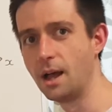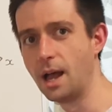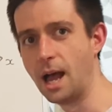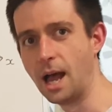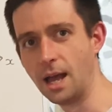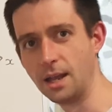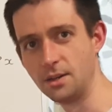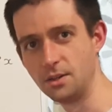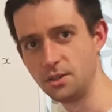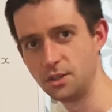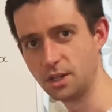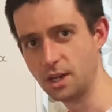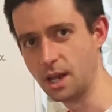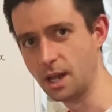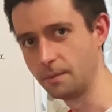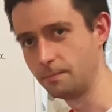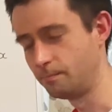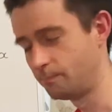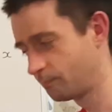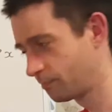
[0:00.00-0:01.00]
and
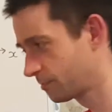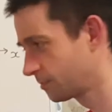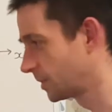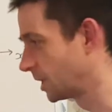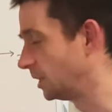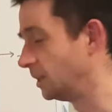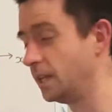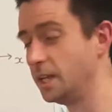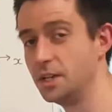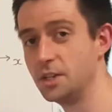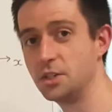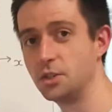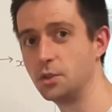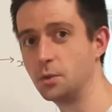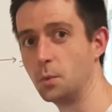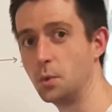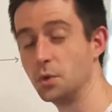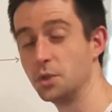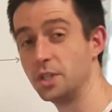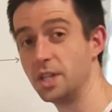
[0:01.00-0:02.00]
lead us
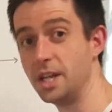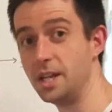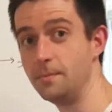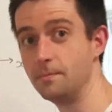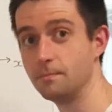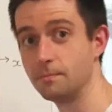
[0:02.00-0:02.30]
towards the